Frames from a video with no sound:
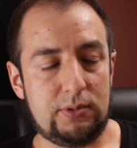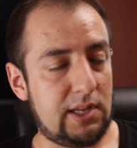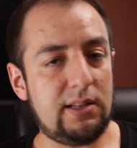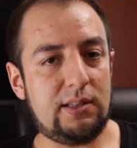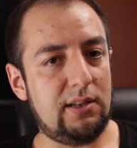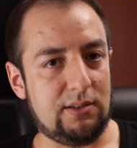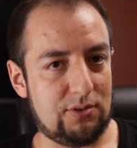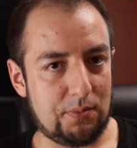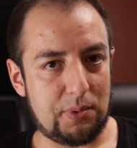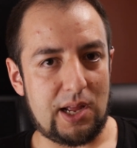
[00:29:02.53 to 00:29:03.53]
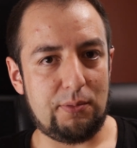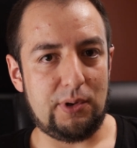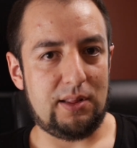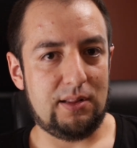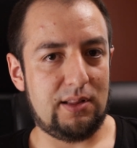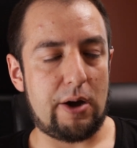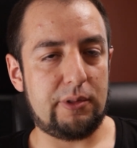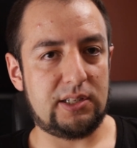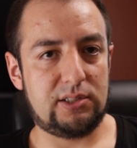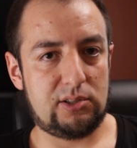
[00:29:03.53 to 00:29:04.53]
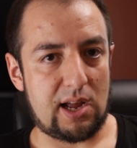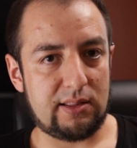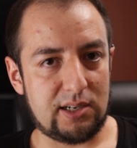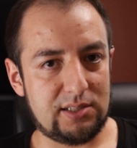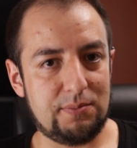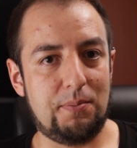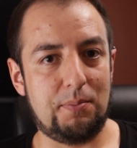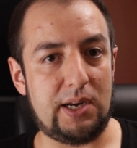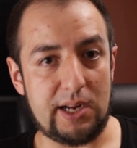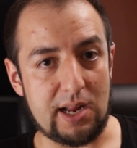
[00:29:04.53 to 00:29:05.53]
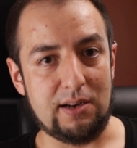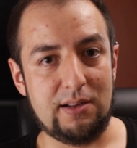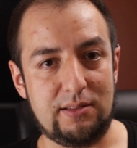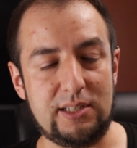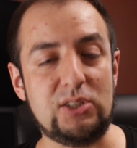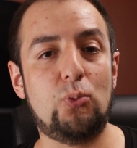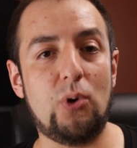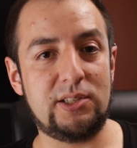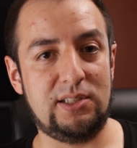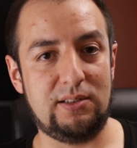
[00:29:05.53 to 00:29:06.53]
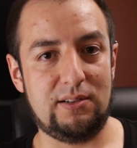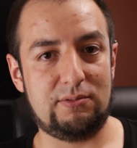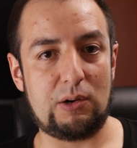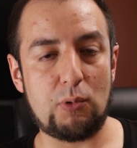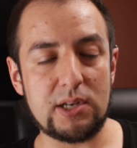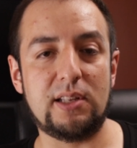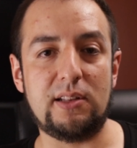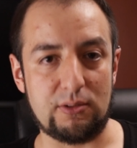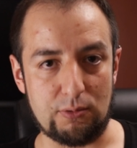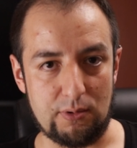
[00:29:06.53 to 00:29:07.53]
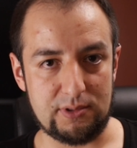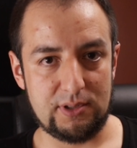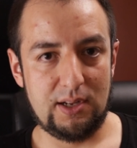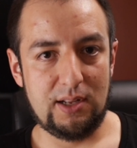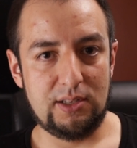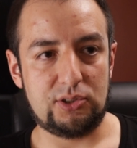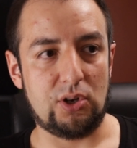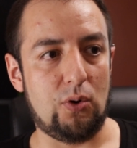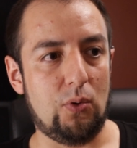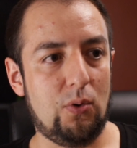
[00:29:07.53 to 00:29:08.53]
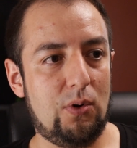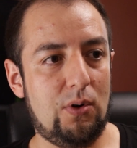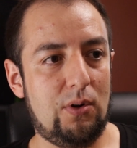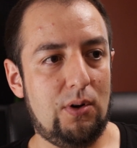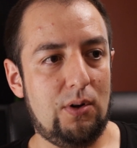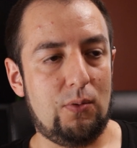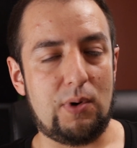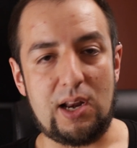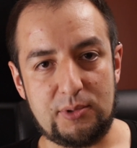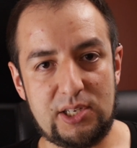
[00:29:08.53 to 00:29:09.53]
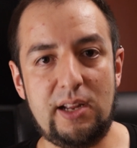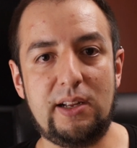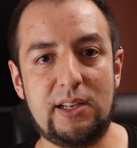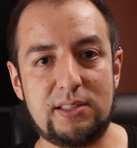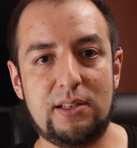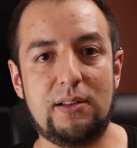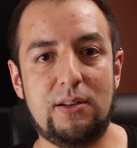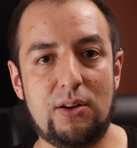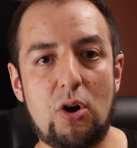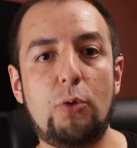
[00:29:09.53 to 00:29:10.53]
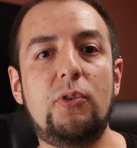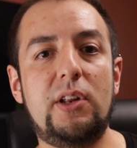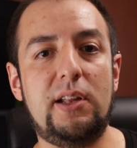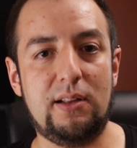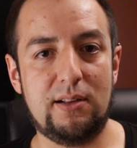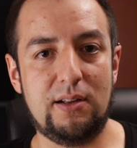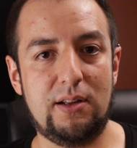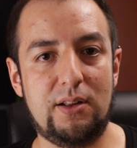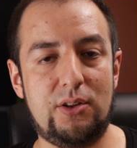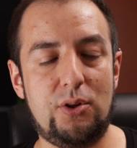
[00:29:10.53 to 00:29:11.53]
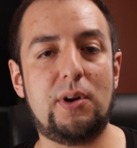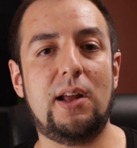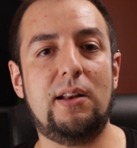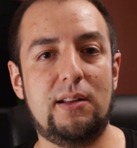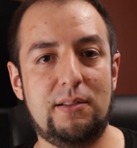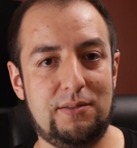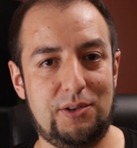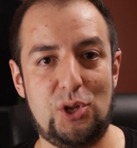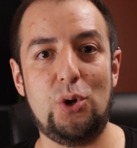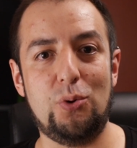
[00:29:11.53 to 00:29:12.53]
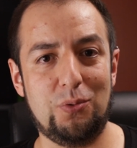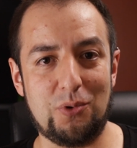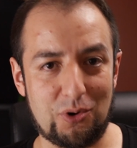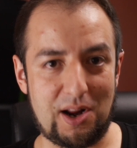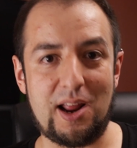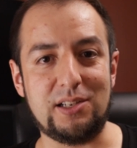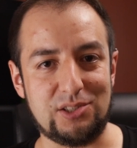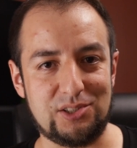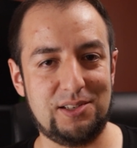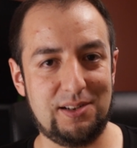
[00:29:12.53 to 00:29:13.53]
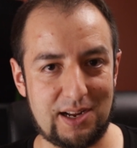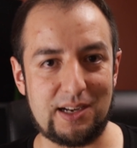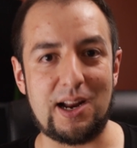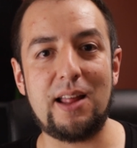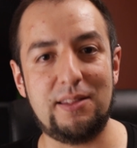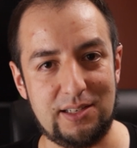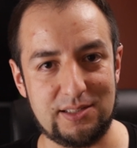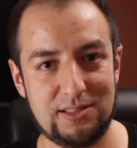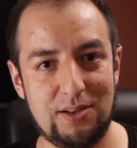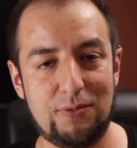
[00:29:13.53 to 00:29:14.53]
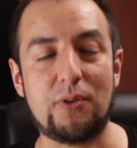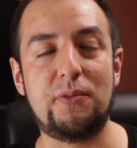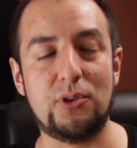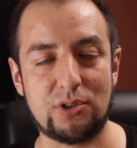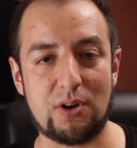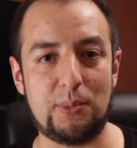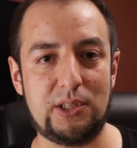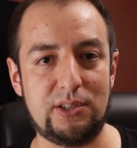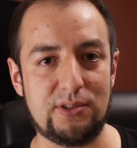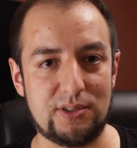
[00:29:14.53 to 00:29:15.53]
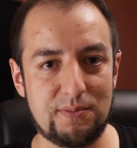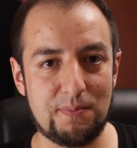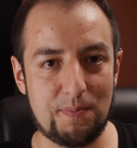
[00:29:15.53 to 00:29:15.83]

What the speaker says: they didn't comply with loudness standards, but again, this wasn't requested in the rules. So what I'm saying is, hopefully you organizers can add this for future competitions.